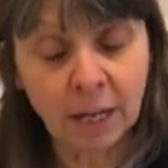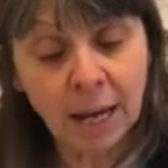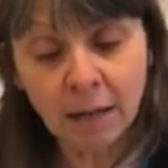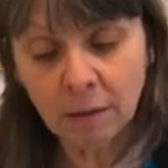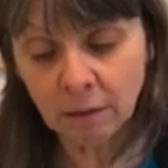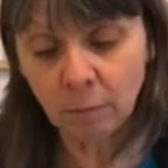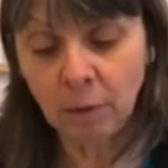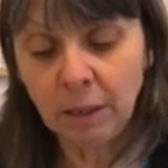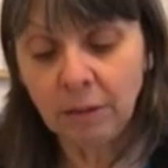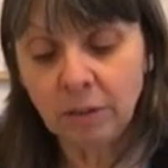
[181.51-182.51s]
10 will
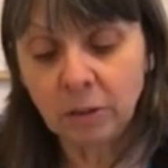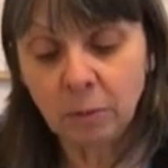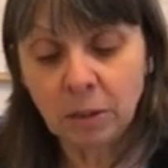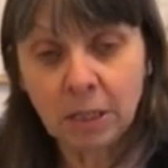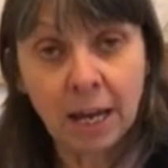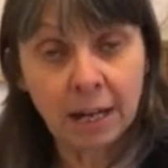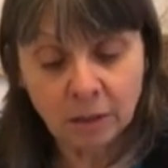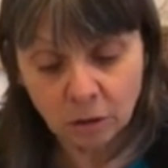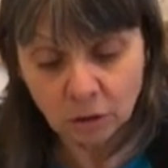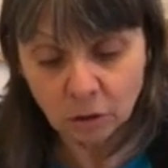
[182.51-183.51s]
leave us with 10,
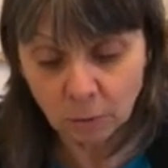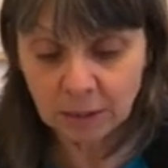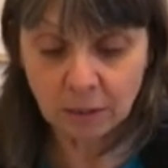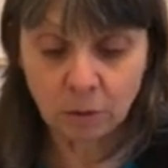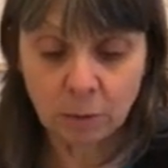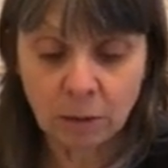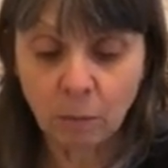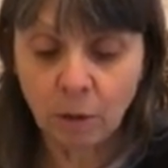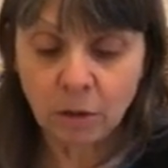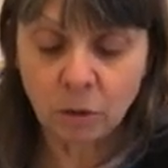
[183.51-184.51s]
20,
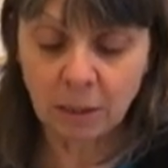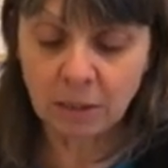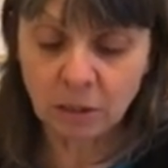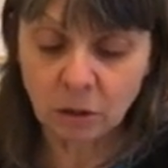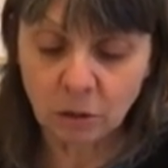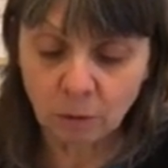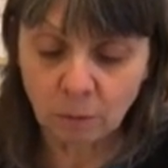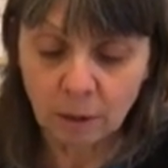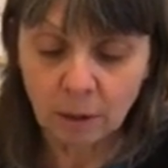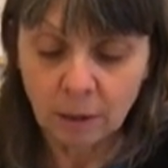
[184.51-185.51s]
21, 22.
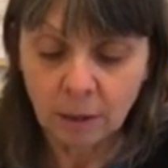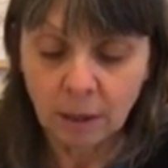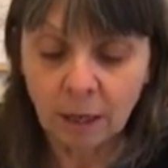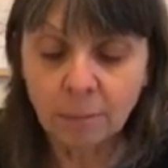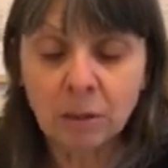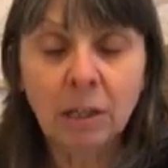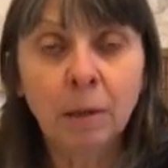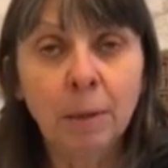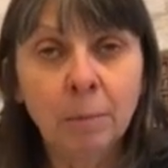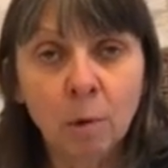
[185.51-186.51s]
Comes a little
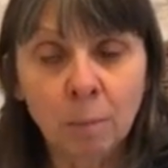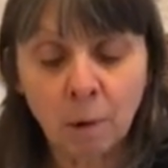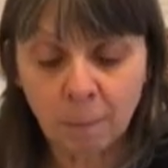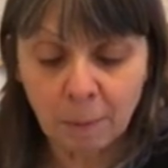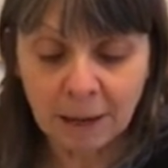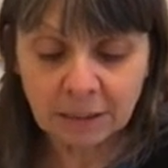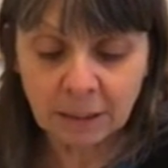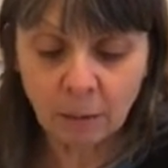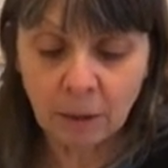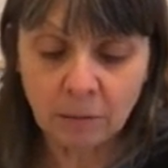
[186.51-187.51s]
bit more
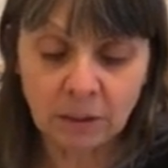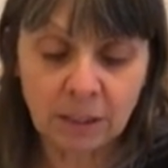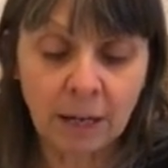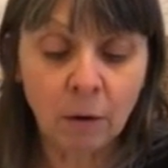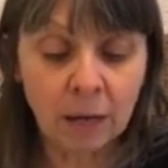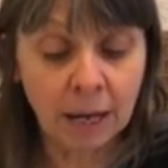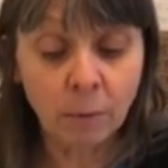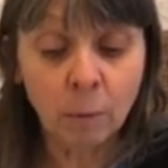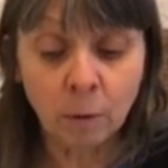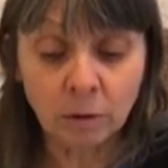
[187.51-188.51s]
problematic when we say, okay, we
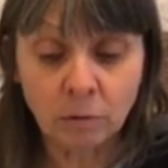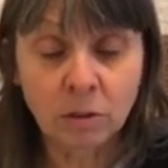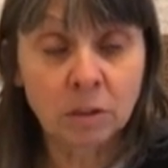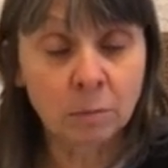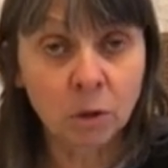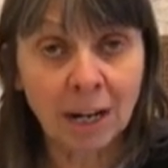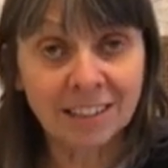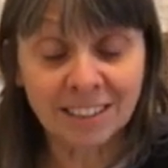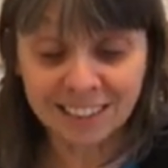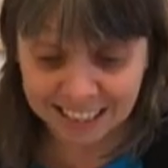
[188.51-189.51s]
want you to subtract
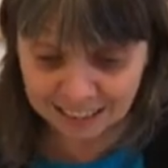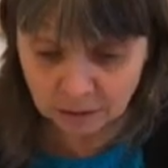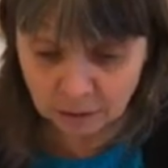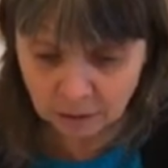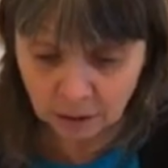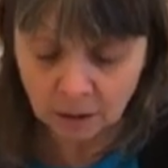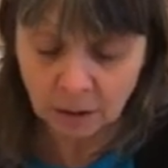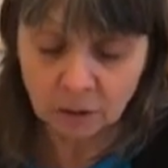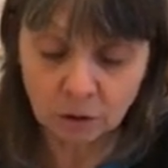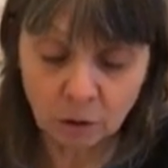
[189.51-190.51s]
6.
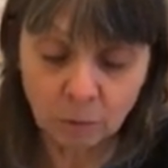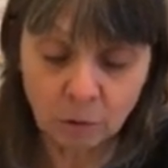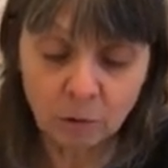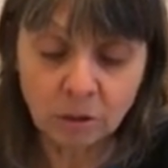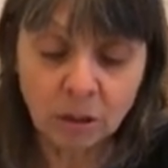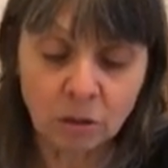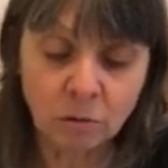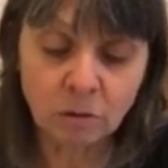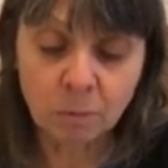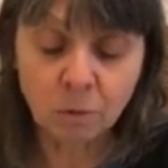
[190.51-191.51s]
So 32
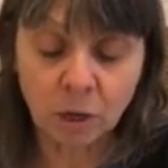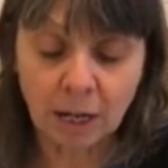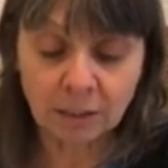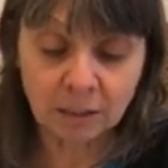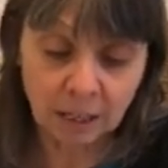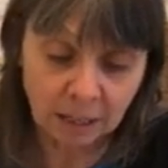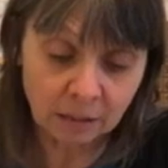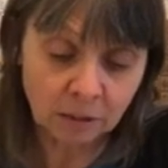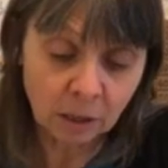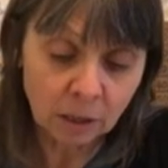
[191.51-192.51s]
subtract
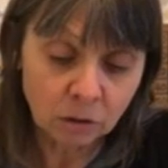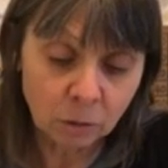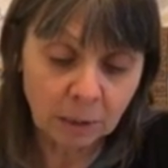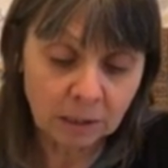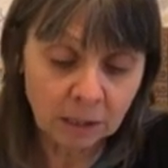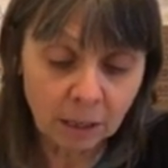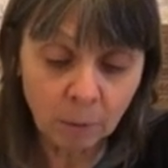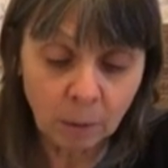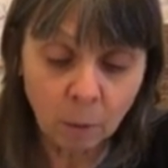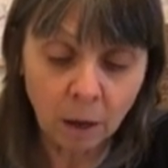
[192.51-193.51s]
6. So we can take away
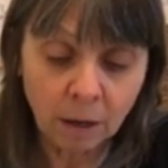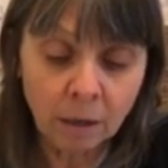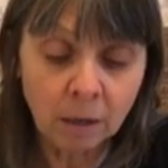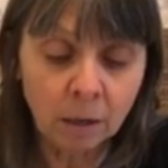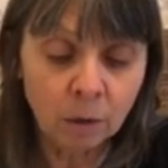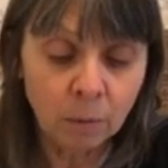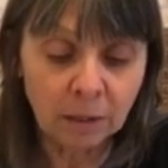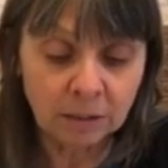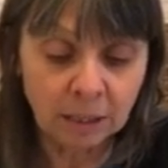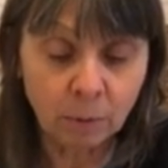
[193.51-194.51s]
1, we can
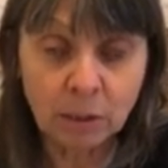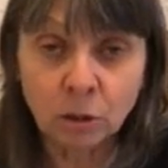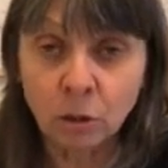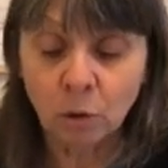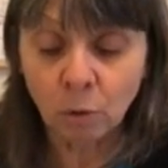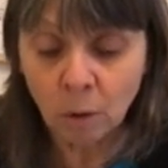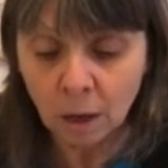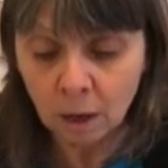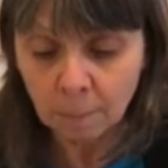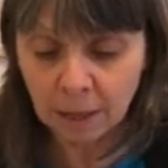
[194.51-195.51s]
take away 2,
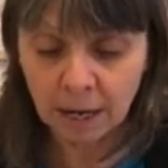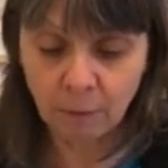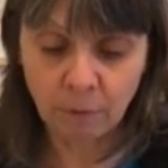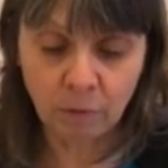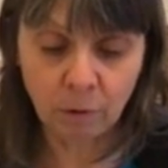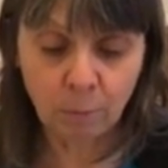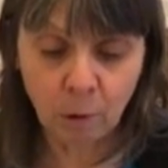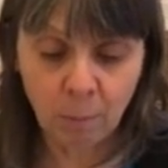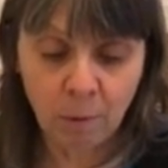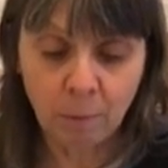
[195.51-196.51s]
but now we've got a
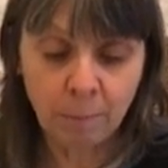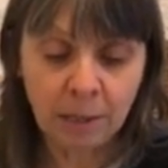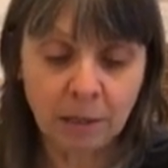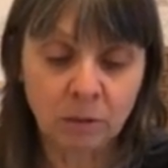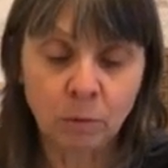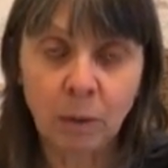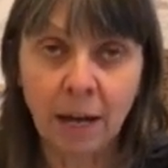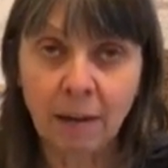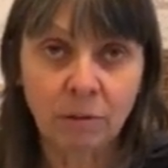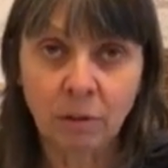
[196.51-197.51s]
problem because we
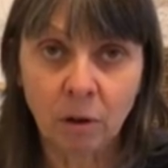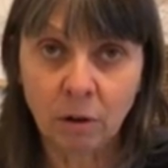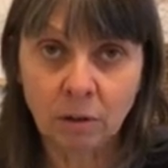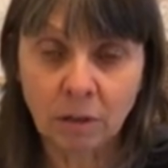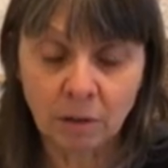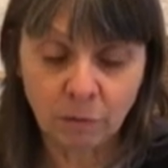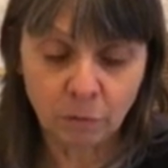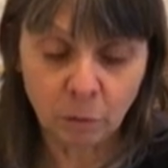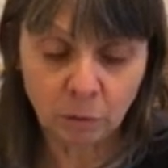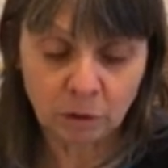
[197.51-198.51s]
haven't got another
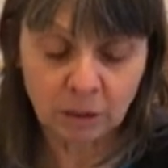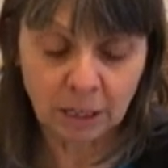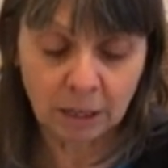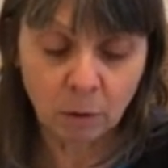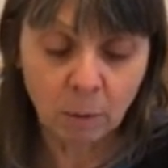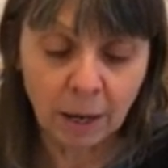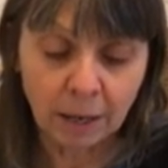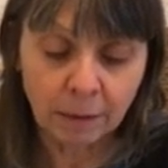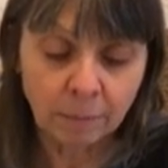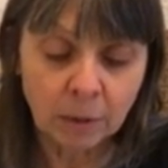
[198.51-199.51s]
4 to take away.
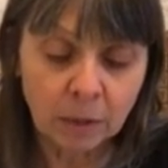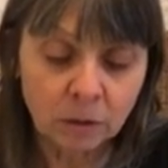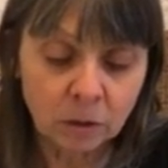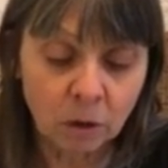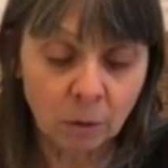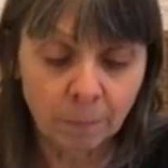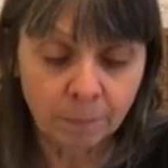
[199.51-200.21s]
So